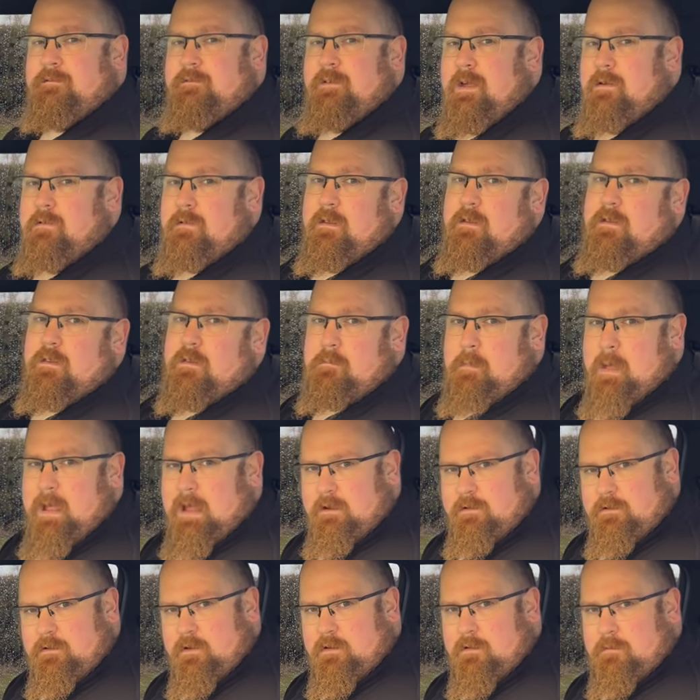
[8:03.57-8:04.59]
very
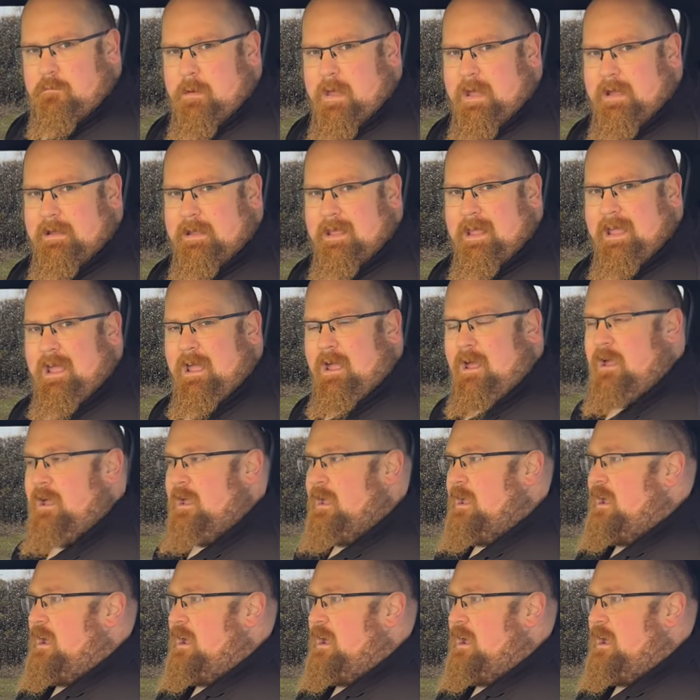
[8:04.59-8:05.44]
spacious back here.